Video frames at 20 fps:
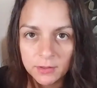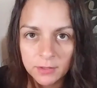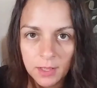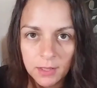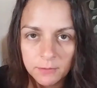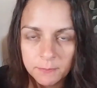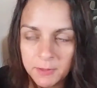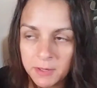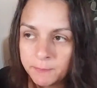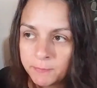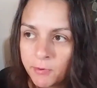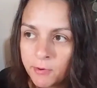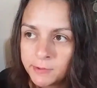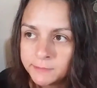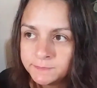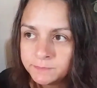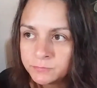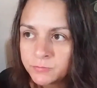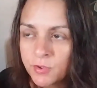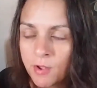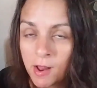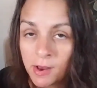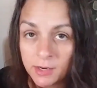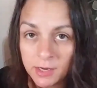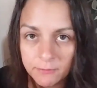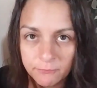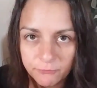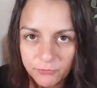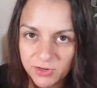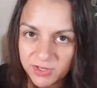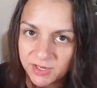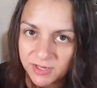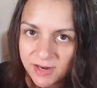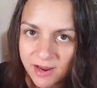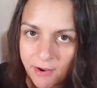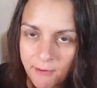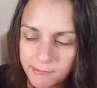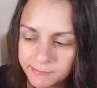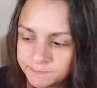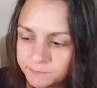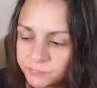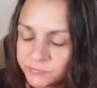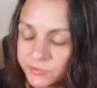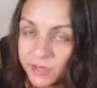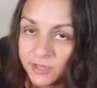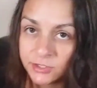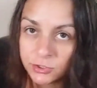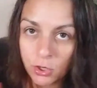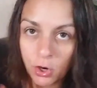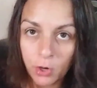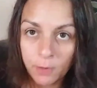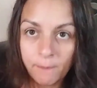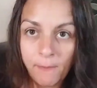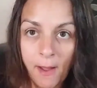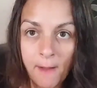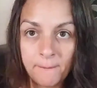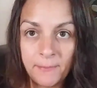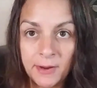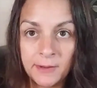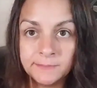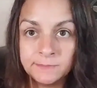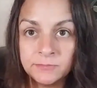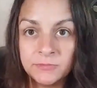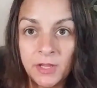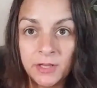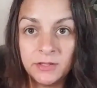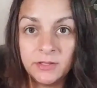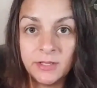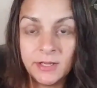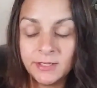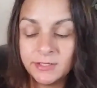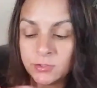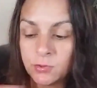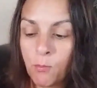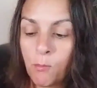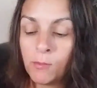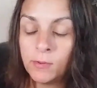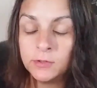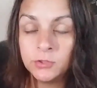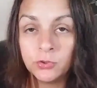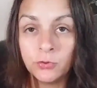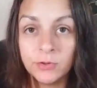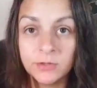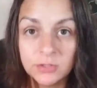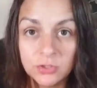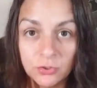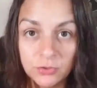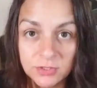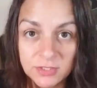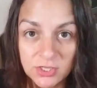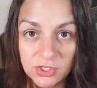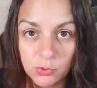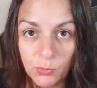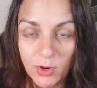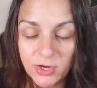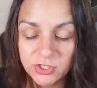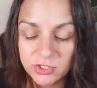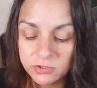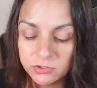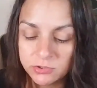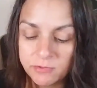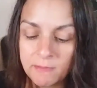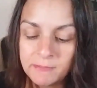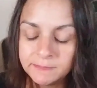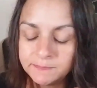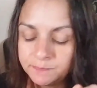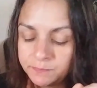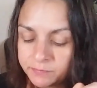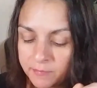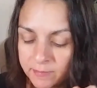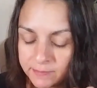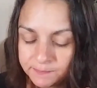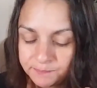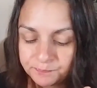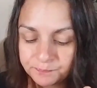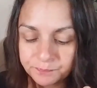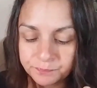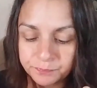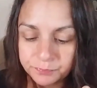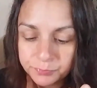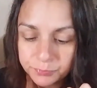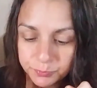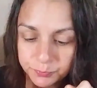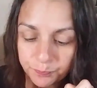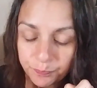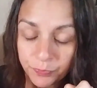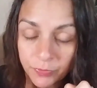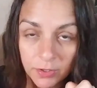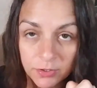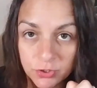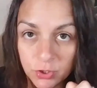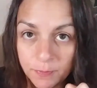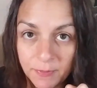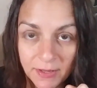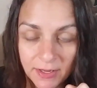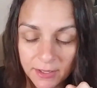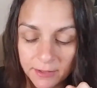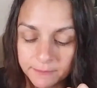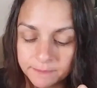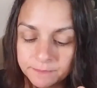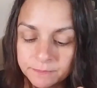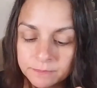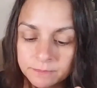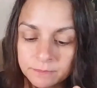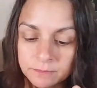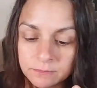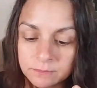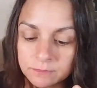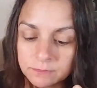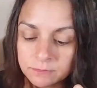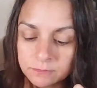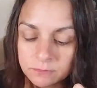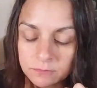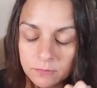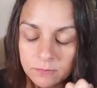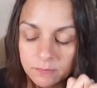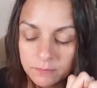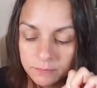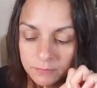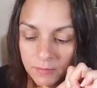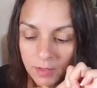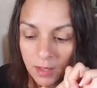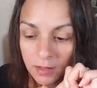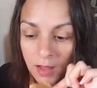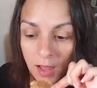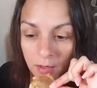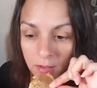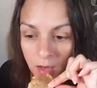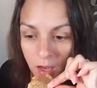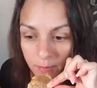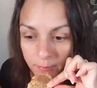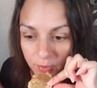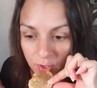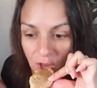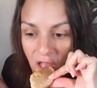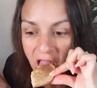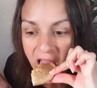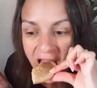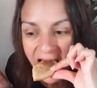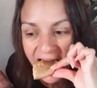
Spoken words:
of a lot of people, and him freaking out and his heart pumping like this during certain situations, to being a lot calmer.